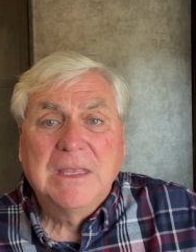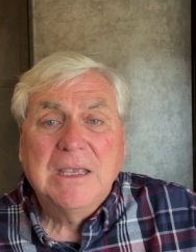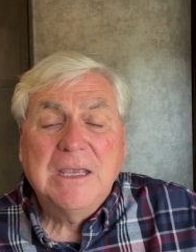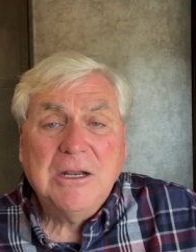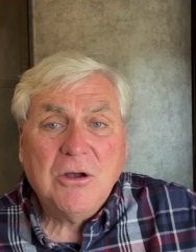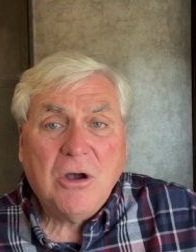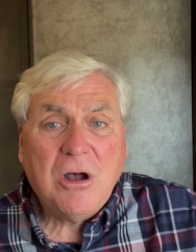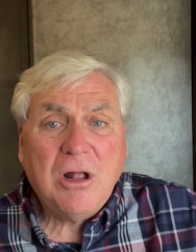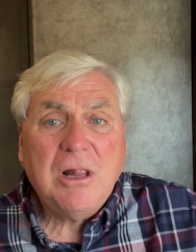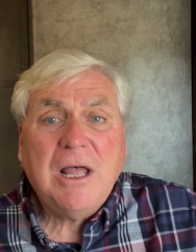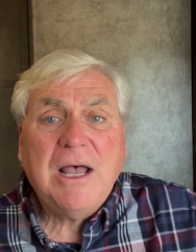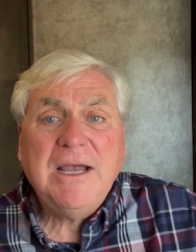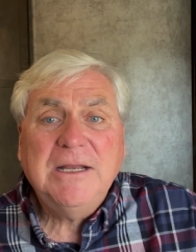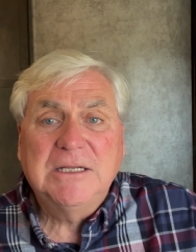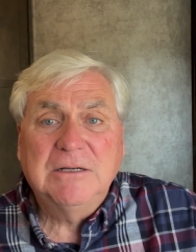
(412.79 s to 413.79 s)
And all
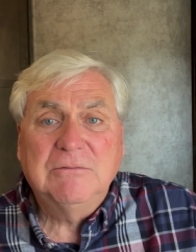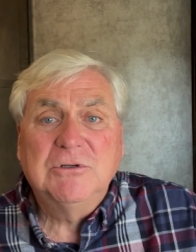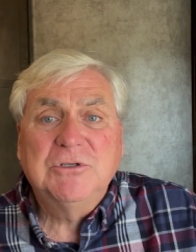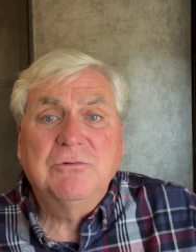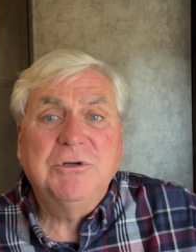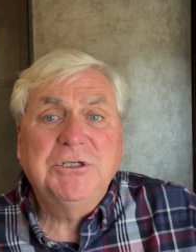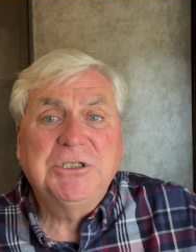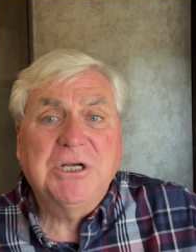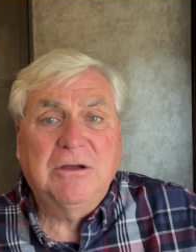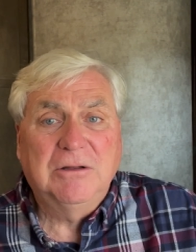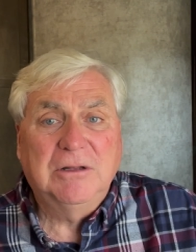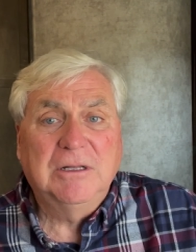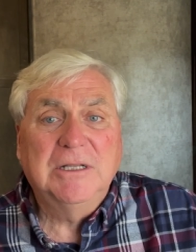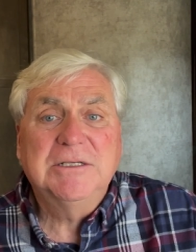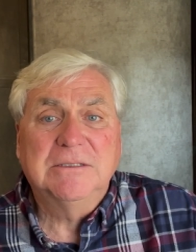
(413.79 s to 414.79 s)
I did was reach out
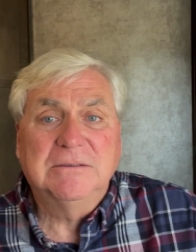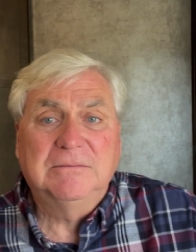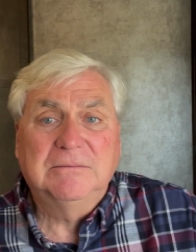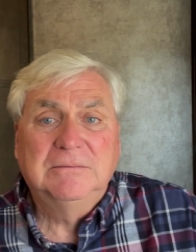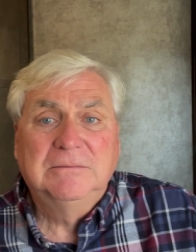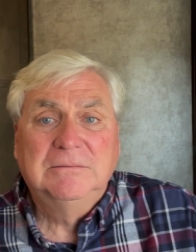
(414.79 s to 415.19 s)
and listen.